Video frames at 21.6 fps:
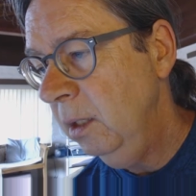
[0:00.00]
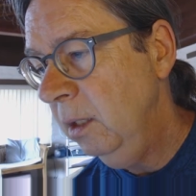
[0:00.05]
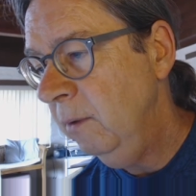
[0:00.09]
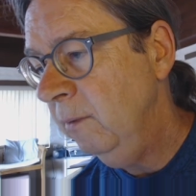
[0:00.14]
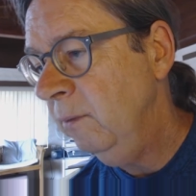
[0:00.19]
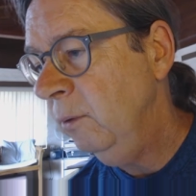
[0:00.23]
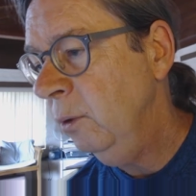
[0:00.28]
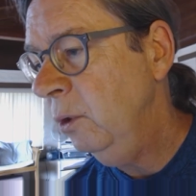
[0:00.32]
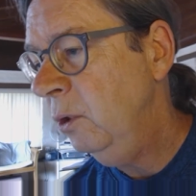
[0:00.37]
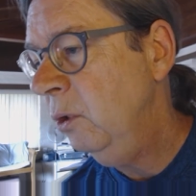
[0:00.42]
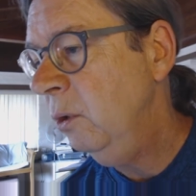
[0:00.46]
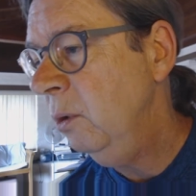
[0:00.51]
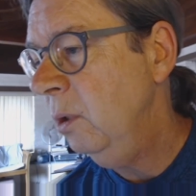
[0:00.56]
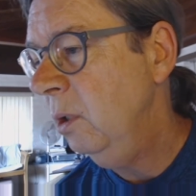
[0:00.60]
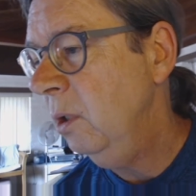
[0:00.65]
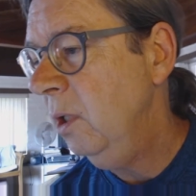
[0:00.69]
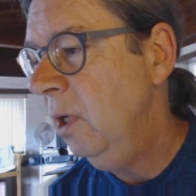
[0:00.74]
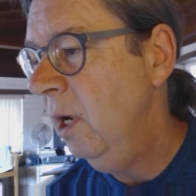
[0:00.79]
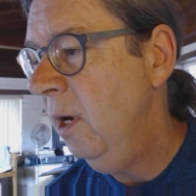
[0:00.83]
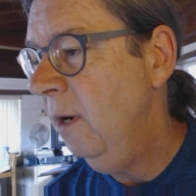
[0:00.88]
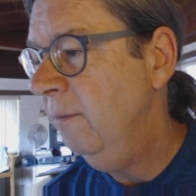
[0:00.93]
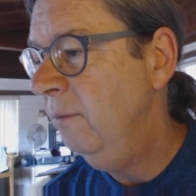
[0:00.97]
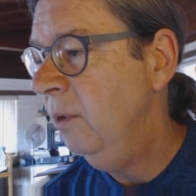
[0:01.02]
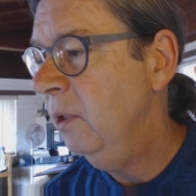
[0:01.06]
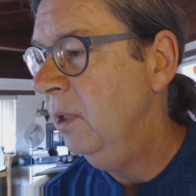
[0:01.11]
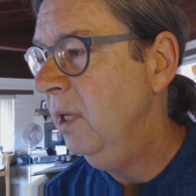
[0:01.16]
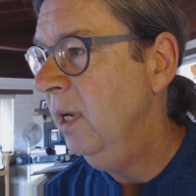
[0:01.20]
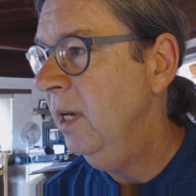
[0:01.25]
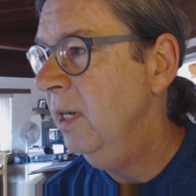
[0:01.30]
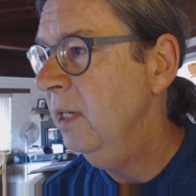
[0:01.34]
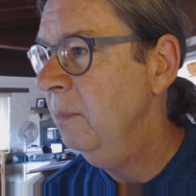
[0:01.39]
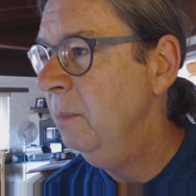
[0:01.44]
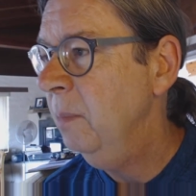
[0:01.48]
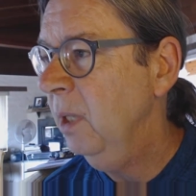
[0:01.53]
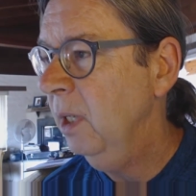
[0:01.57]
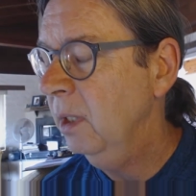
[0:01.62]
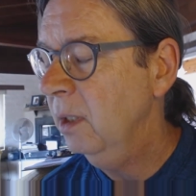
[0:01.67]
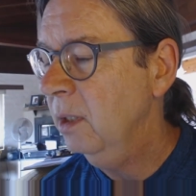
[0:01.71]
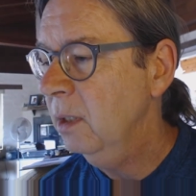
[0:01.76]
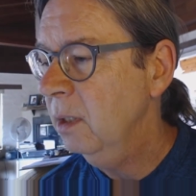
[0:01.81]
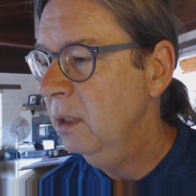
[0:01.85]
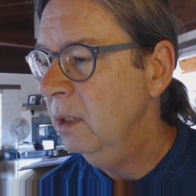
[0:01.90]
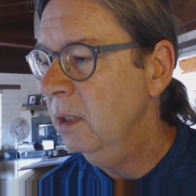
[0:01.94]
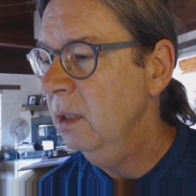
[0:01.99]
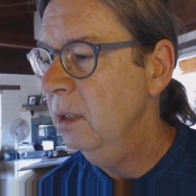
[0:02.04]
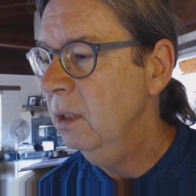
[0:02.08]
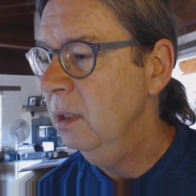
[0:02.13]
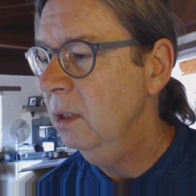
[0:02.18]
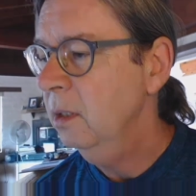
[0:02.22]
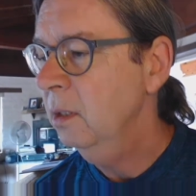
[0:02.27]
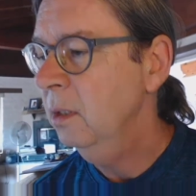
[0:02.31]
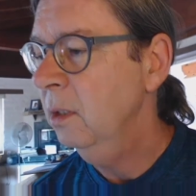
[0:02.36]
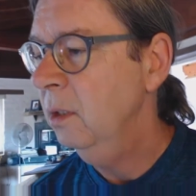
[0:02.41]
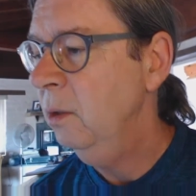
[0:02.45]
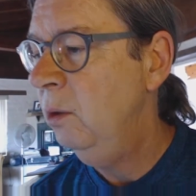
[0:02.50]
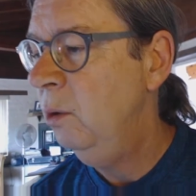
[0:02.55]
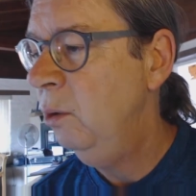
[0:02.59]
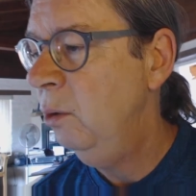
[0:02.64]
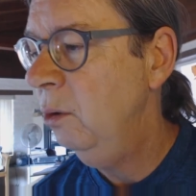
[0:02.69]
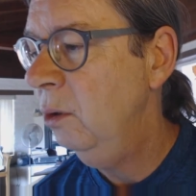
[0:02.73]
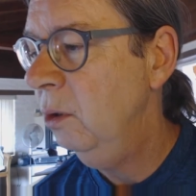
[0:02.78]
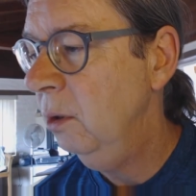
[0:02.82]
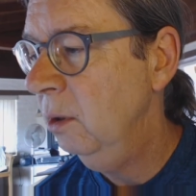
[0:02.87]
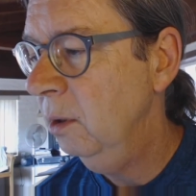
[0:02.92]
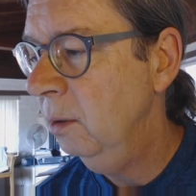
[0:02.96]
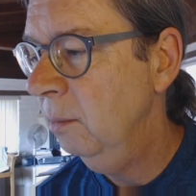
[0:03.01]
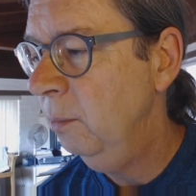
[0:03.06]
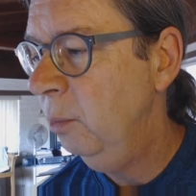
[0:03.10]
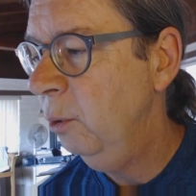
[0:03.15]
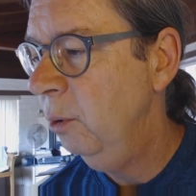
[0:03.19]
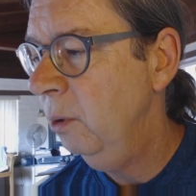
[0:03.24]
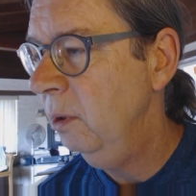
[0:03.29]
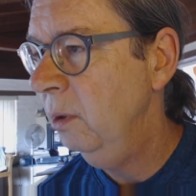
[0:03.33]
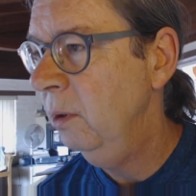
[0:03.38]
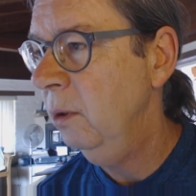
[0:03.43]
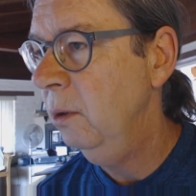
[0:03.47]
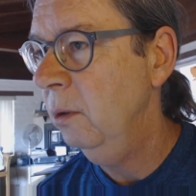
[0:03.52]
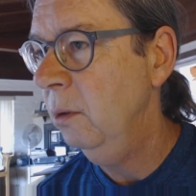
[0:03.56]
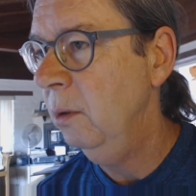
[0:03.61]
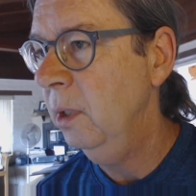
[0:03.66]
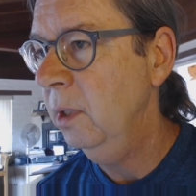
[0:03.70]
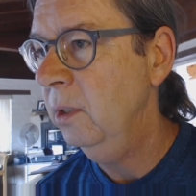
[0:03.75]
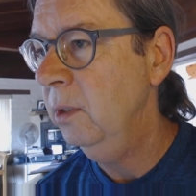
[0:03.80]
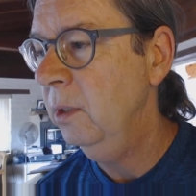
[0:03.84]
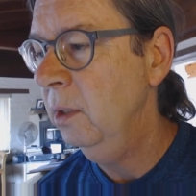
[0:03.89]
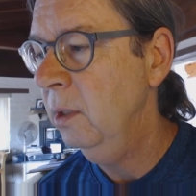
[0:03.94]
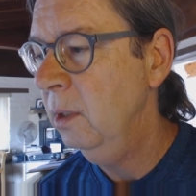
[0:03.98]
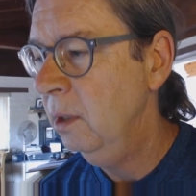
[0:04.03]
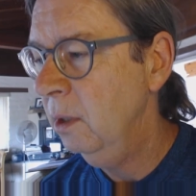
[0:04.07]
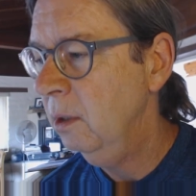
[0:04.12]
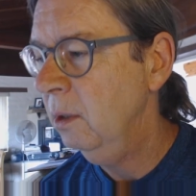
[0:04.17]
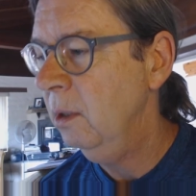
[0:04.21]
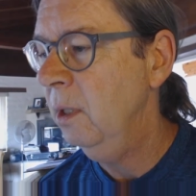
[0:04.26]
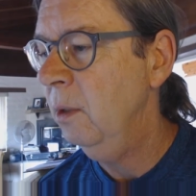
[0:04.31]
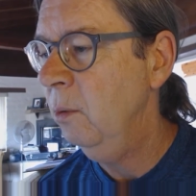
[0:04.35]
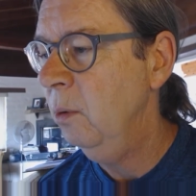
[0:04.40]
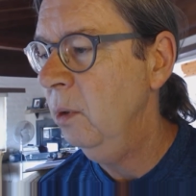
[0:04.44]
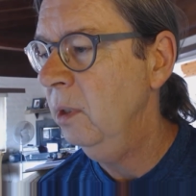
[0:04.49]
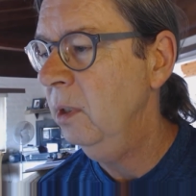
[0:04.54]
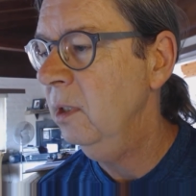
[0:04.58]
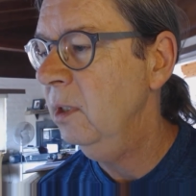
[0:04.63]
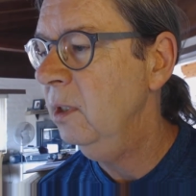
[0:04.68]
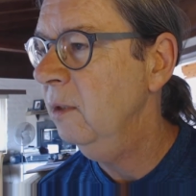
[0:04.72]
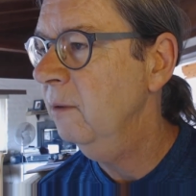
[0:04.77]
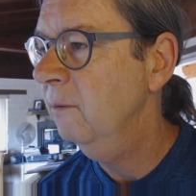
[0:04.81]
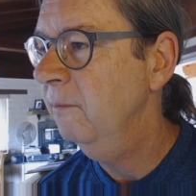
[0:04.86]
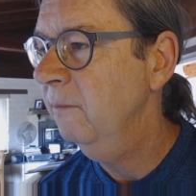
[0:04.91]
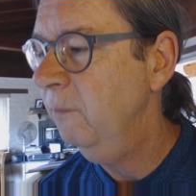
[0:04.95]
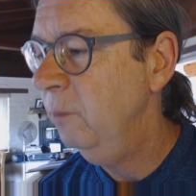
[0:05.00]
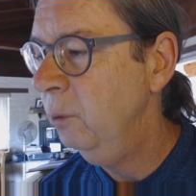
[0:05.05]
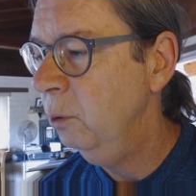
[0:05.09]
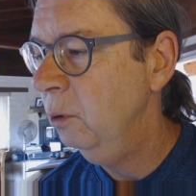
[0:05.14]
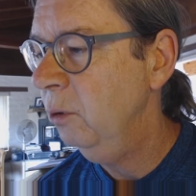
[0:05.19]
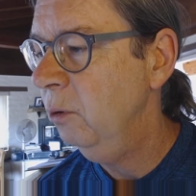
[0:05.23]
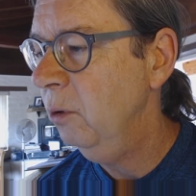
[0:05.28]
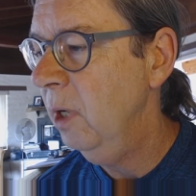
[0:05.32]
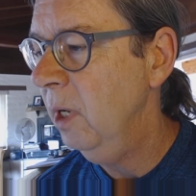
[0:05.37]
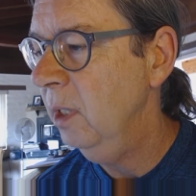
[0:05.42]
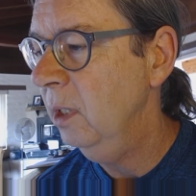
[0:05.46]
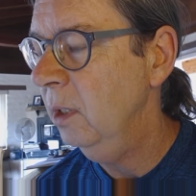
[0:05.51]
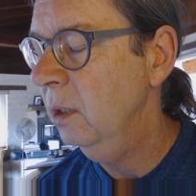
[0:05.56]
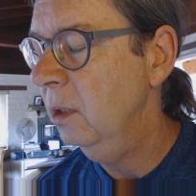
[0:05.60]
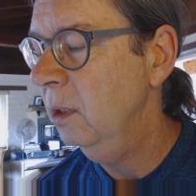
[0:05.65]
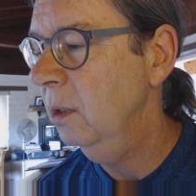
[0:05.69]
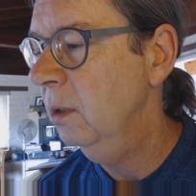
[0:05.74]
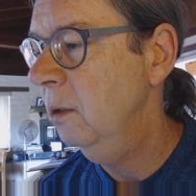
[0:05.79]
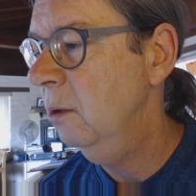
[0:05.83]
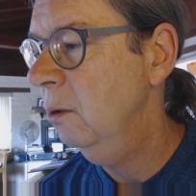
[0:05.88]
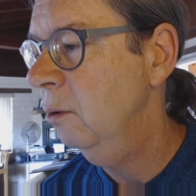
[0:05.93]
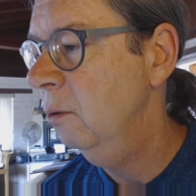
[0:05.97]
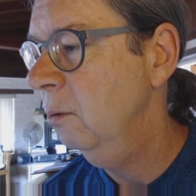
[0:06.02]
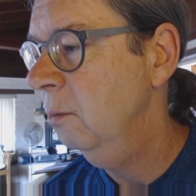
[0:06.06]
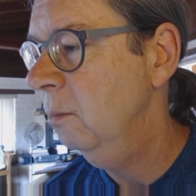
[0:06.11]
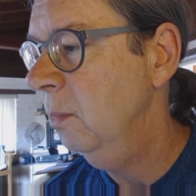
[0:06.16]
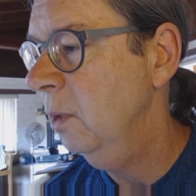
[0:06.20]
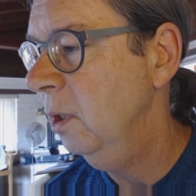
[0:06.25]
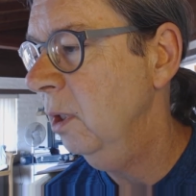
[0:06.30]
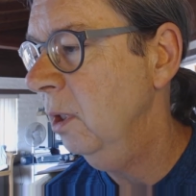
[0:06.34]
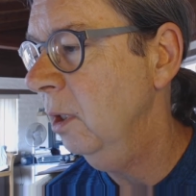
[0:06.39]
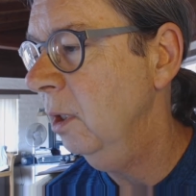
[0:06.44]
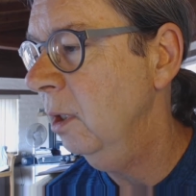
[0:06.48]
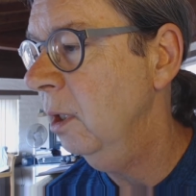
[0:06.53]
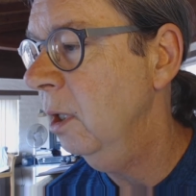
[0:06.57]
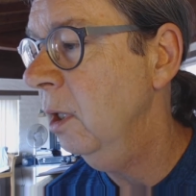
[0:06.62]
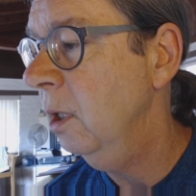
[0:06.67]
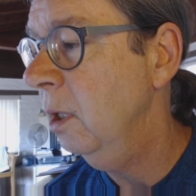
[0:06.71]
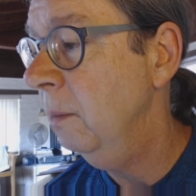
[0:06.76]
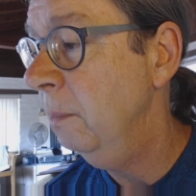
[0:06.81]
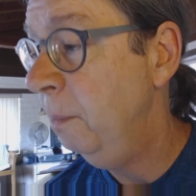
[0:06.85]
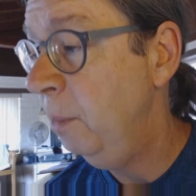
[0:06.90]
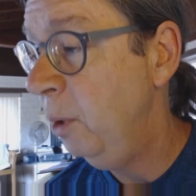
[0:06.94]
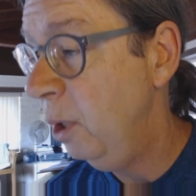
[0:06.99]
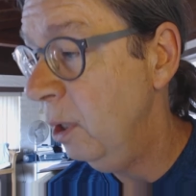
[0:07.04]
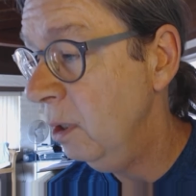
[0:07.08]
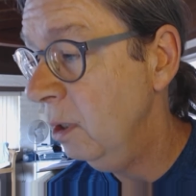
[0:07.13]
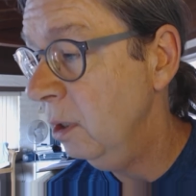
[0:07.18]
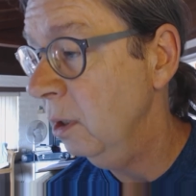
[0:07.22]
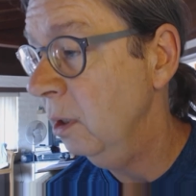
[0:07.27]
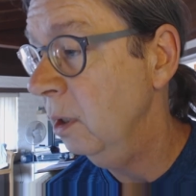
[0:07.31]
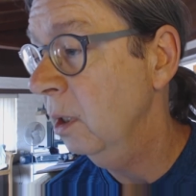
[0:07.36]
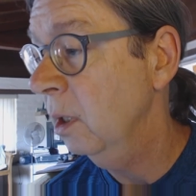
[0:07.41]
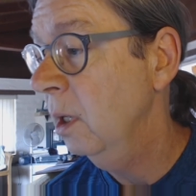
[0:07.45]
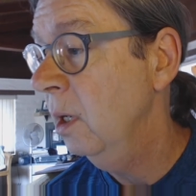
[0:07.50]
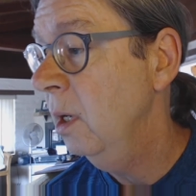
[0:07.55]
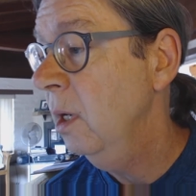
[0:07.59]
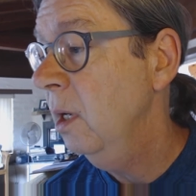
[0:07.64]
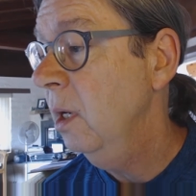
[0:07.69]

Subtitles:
The virtual conference aspect is hugely important to us, and here I want to give full credit to my partner